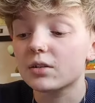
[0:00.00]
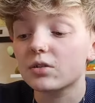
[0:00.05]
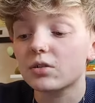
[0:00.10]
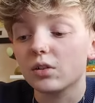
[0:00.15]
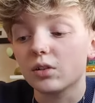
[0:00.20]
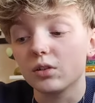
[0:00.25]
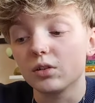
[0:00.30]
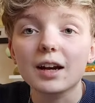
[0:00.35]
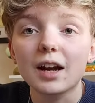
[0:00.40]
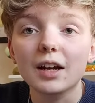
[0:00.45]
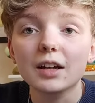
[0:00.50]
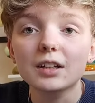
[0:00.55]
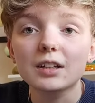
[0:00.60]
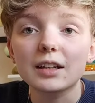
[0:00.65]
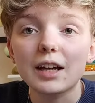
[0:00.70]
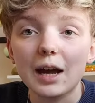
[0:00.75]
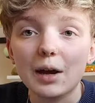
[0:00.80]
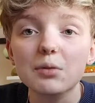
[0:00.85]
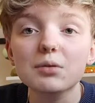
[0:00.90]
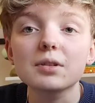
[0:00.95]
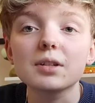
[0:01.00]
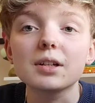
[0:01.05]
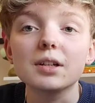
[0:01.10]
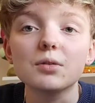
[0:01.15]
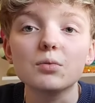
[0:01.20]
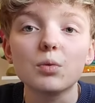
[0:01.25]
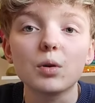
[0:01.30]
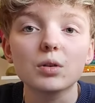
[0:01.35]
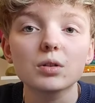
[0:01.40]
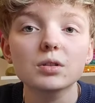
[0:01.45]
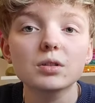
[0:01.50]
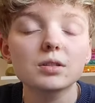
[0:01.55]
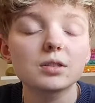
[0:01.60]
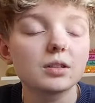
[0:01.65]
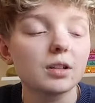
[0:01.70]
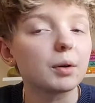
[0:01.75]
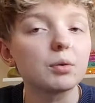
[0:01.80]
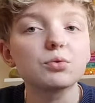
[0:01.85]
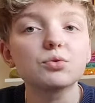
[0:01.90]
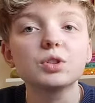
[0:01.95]
so I counted whilst
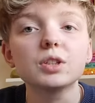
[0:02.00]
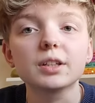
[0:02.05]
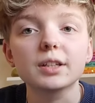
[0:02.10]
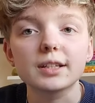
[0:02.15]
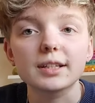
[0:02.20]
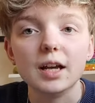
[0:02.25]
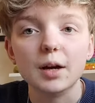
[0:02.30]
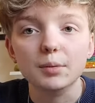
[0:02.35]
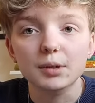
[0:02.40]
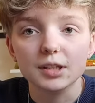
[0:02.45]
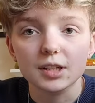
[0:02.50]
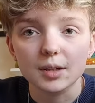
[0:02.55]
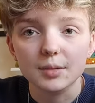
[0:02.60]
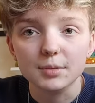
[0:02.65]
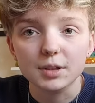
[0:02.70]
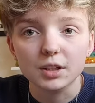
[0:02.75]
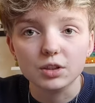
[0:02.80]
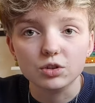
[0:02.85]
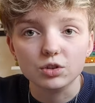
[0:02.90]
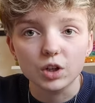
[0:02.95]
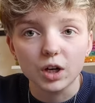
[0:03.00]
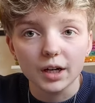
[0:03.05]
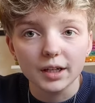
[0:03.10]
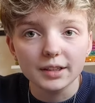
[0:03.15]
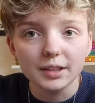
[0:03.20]
I was reading this how many times I cried,